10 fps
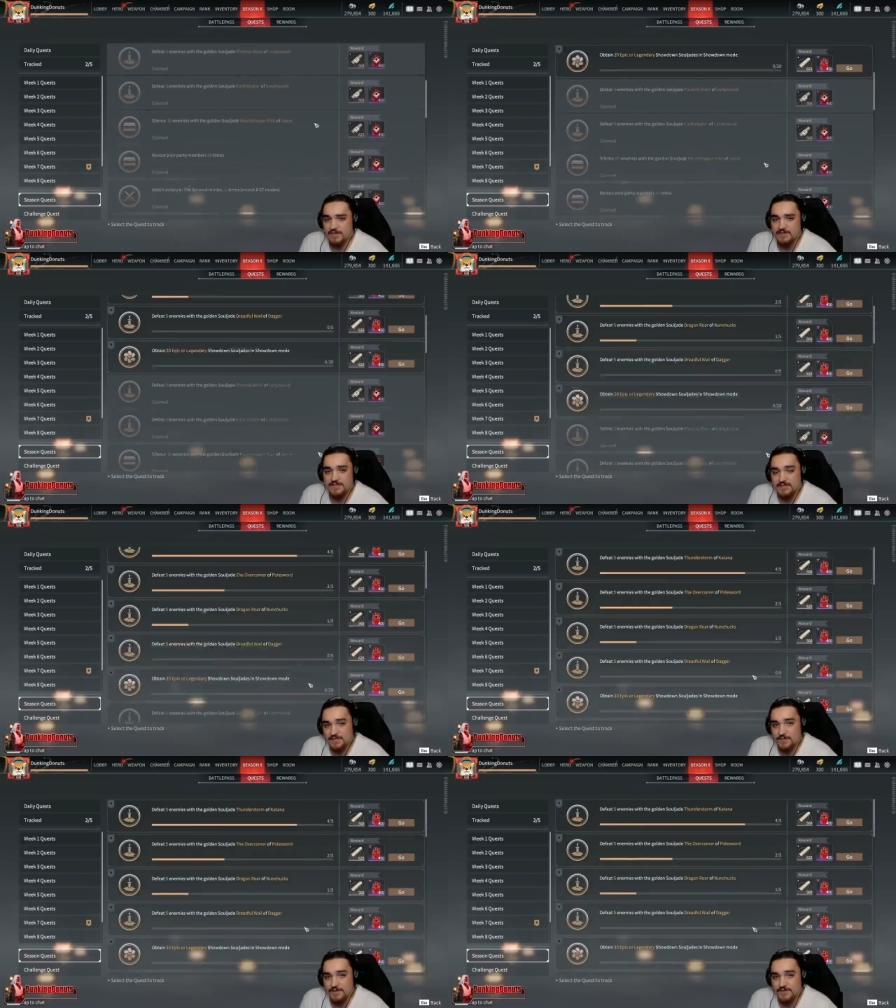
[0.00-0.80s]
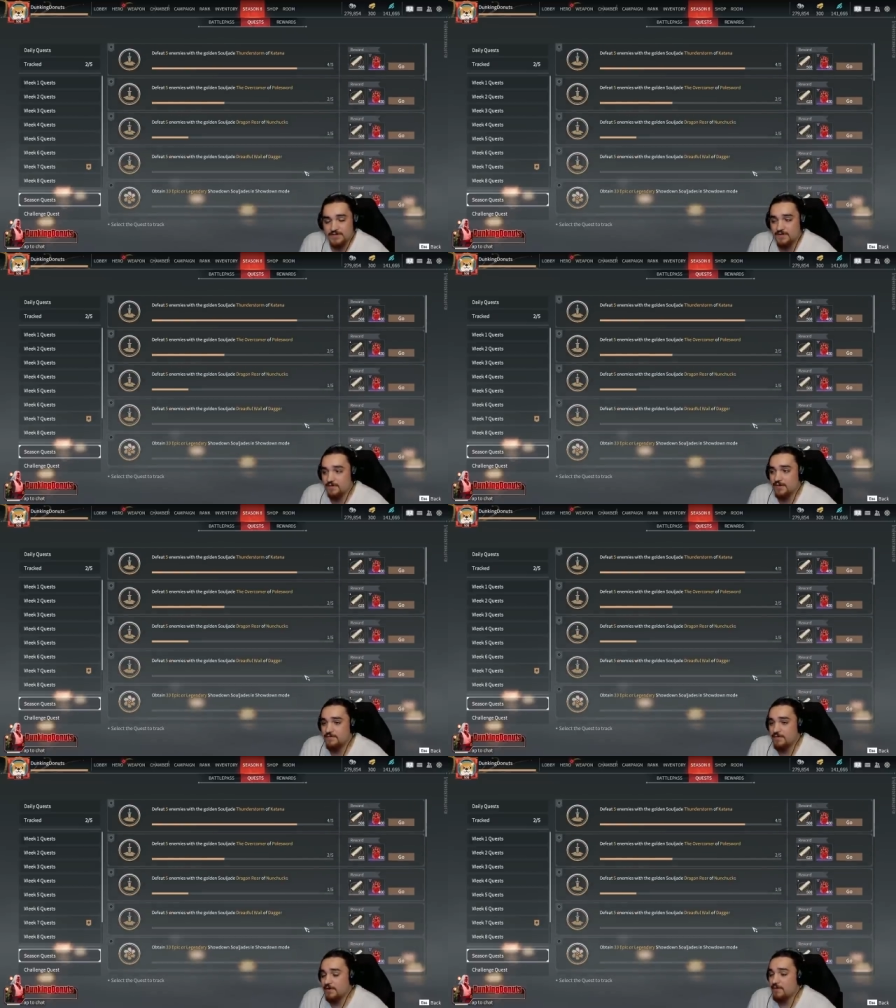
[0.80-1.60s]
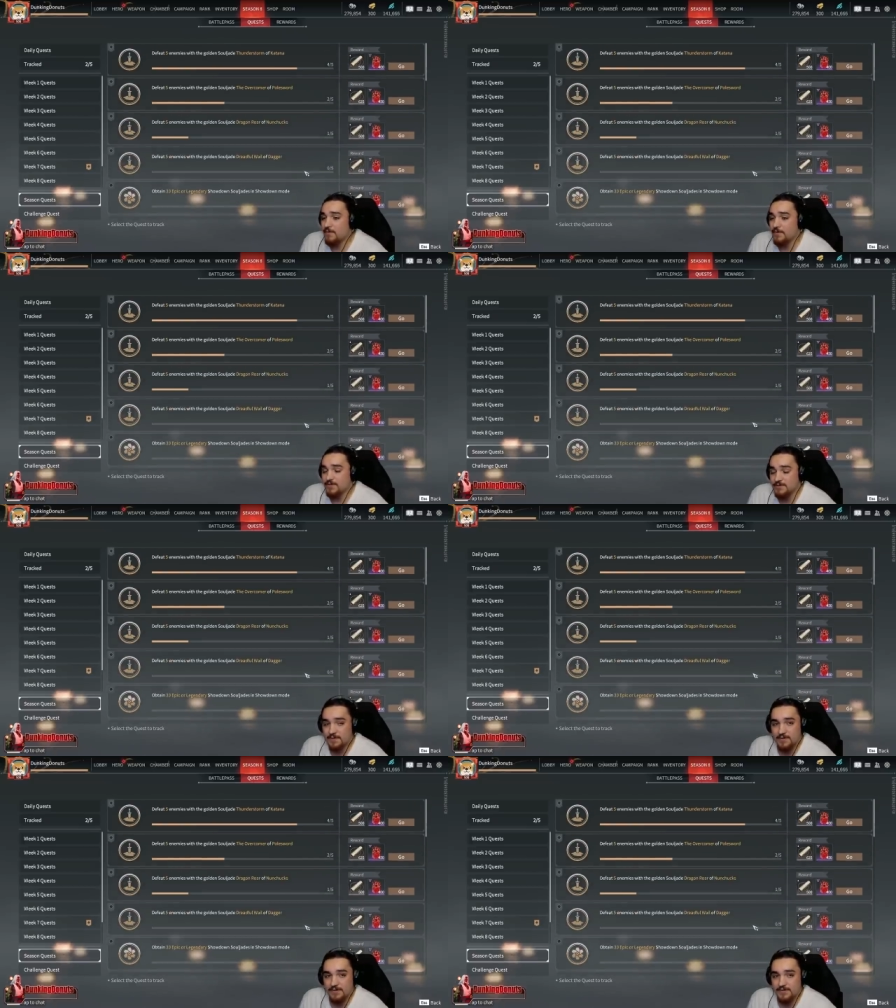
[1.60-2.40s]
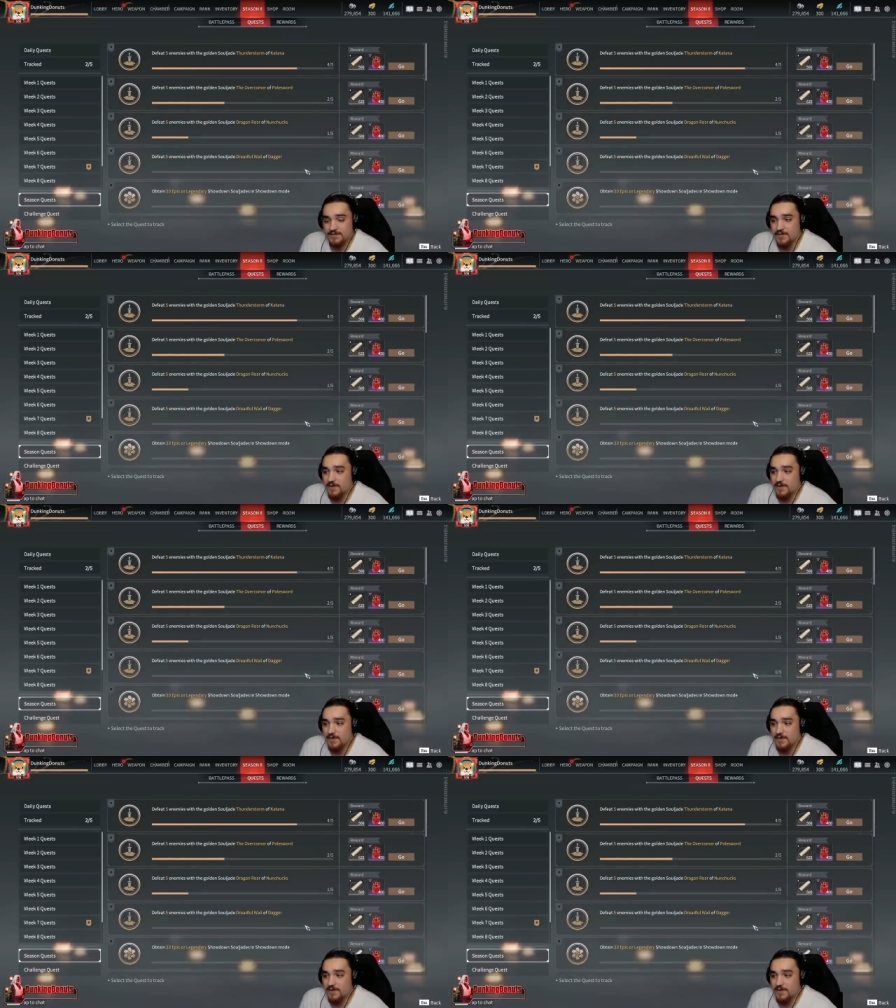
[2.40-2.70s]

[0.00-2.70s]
Now, season quests, they're going to give you a lot more experience,